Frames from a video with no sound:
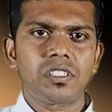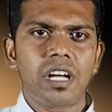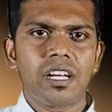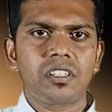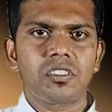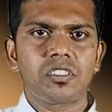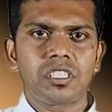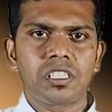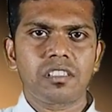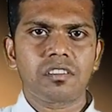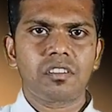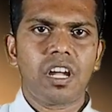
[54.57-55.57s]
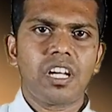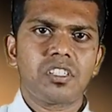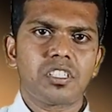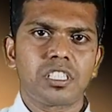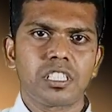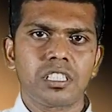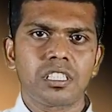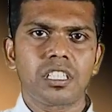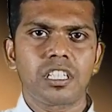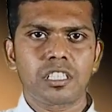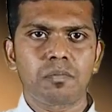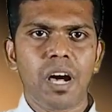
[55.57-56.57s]
that Jesus Christ is
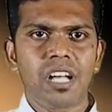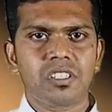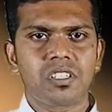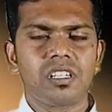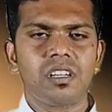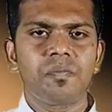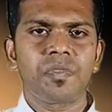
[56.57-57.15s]
his master,